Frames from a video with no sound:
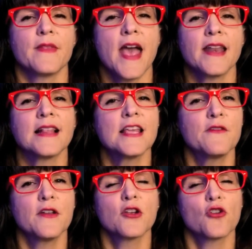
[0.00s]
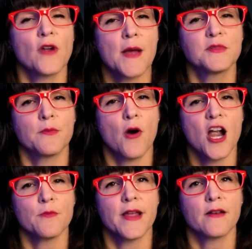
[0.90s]
and he lived in a cramped
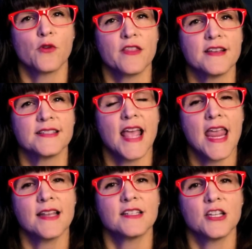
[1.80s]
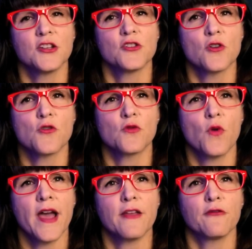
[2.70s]
apartment with his 18-year-old
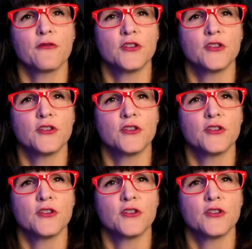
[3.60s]
wife,